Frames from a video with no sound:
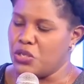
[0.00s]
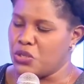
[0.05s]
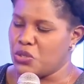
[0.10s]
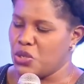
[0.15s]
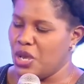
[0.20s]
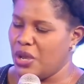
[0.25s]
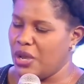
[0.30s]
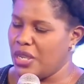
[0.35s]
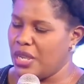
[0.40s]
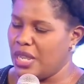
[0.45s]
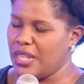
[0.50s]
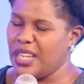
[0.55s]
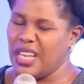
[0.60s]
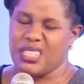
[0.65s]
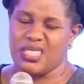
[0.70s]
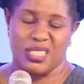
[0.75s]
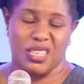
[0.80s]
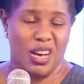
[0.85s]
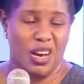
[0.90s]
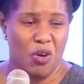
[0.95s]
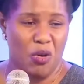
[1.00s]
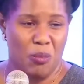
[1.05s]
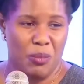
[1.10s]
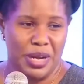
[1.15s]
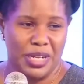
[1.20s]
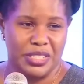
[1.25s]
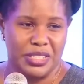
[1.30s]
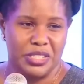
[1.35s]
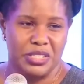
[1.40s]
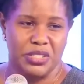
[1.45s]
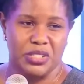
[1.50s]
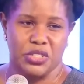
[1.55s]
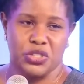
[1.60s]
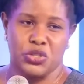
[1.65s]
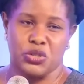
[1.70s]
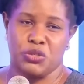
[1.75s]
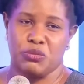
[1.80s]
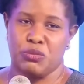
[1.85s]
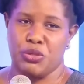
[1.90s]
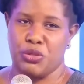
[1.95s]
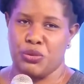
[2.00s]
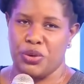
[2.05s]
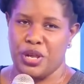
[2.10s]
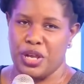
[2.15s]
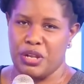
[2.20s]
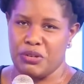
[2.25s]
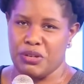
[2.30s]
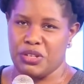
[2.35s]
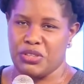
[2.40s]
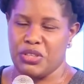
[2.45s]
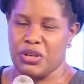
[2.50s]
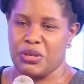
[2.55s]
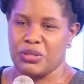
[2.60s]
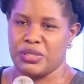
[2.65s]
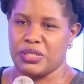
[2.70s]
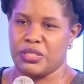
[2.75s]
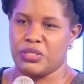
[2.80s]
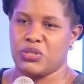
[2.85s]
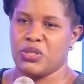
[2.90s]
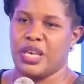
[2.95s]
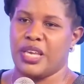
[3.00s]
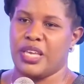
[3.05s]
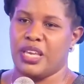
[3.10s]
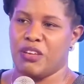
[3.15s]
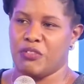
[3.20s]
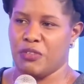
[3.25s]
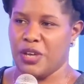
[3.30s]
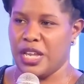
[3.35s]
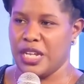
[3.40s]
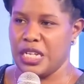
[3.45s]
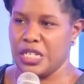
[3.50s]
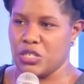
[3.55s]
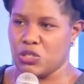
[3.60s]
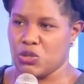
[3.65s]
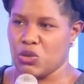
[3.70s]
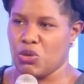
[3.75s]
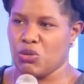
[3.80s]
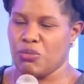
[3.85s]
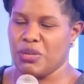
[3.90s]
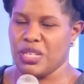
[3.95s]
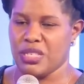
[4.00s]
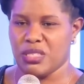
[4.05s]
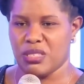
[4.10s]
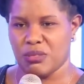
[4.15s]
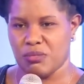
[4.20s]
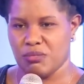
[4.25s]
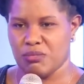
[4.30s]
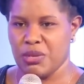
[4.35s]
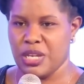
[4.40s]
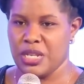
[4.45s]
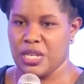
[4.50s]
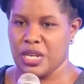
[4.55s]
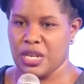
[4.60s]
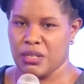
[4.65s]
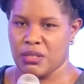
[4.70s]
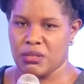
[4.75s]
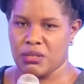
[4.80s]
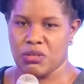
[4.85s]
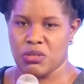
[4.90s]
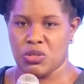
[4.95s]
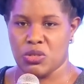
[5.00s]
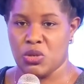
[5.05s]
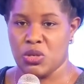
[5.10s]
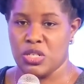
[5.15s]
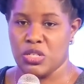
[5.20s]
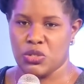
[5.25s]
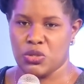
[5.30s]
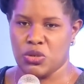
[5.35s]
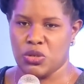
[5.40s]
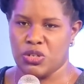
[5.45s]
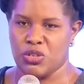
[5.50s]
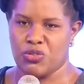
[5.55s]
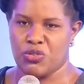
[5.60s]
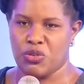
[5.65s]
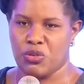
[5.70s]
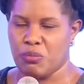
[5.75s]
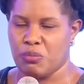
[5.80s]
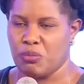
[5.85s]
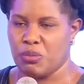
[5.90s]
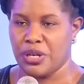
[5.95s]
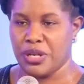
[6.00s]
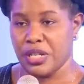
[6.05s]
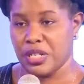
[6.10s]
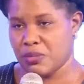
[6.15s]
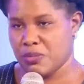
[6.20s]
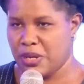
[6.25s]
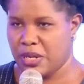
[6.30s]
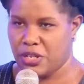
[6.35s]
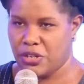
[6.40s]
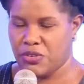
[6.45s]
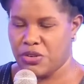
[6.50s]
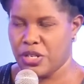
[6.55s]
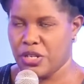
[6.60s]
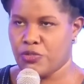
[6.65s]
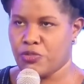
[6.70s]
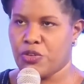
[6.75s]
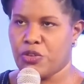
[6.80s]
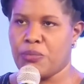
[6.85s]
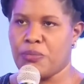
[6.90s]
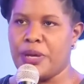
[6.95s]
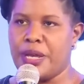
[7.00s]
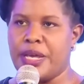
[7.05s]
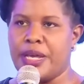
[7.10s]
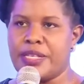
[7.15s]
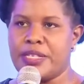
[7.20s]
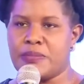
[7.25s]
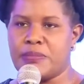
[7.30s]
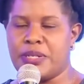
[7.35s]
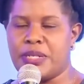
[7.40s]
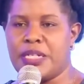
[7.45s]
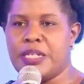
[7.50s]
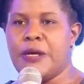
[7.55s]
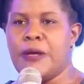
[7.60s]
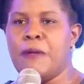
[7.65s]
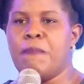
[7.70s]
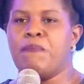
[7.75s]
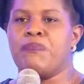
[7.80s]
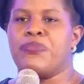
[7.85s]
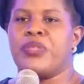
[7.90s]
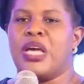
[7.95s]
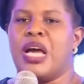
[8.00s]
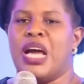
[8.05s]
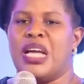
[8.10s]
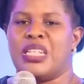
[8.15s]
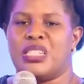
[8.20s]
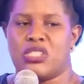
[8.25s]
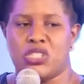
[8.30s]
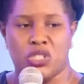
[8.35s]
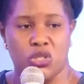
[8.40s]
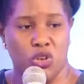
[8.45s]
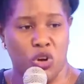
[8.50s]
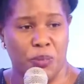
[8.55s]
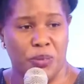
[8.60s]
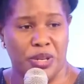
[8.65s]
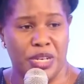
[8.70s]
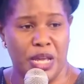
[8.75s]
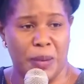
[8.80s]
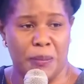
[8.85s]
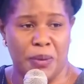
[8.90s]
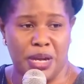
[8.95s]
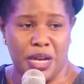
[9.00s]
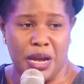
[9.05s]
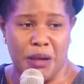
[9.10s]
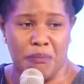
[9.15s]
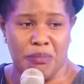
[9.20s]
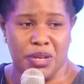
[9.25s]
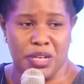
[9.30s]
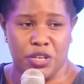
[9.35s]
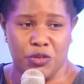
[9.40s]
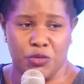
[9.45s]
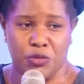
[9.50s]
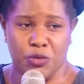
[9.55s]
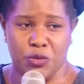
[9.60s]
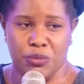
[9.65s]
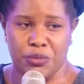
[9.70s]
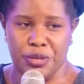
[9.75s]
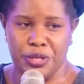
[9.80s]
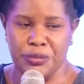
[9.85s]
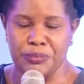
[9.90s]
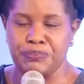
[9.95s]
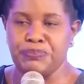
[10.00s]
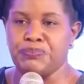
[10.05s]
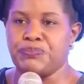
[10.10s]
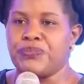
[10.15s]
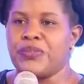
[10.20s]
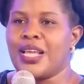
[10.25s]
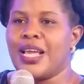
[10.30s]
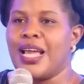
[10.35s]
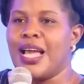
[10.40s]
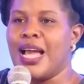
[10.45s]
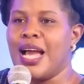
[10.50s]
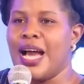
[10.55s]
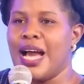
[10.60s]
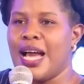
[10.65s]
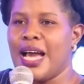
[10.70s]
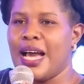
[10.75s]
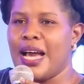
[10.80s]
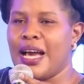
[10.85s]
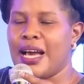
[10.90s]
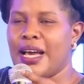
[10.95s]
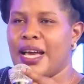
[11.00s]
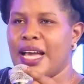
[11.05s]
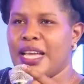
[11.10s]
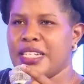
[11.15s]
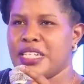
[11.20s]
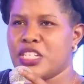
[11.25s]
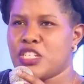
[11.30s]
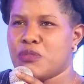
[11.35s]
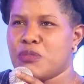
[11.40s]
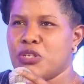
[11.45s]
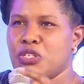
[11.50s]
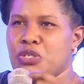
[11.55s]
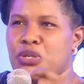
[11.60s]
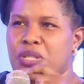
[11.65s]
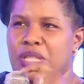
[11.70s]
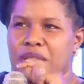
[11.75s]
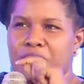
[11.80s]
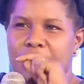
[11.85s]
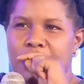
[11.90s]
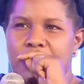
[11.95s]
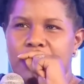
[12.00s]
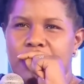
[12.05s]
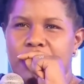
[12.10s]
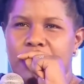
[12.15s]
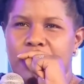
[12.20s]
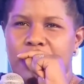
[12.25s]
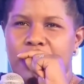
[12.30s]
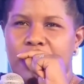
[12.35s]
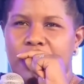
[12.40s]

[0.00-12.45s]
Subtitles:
So I asked her how much. She told me 300,000. So I gave her in installments, paid her slowly from pocket money, really, from my husband. And she opened up a company for me. I didn't mention that